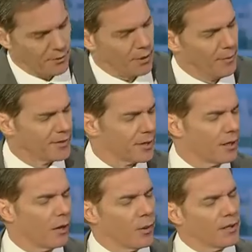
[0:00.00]
30 minutes
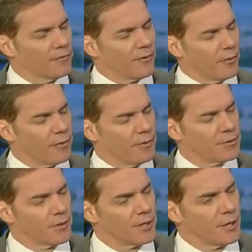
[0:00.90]
ago, we confirmed through the
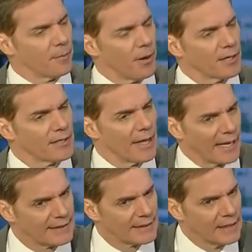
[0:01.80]
Associated Press
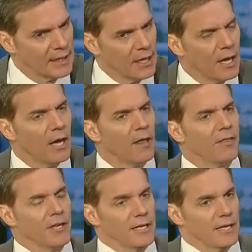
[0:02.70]
that
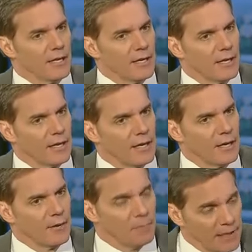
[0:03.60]
the
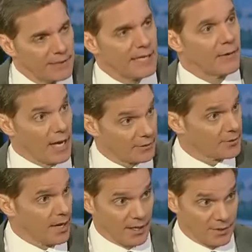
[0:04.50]
military
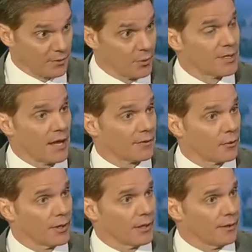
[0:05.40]
exercises with South
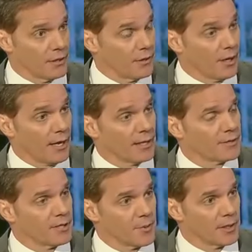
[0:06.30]
Korea and the United
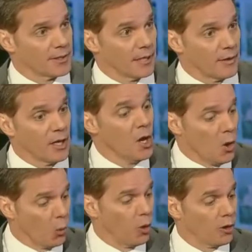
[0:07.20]
States military
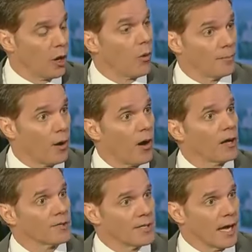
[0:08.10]
will go on
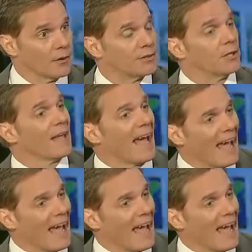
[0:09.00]
pause now until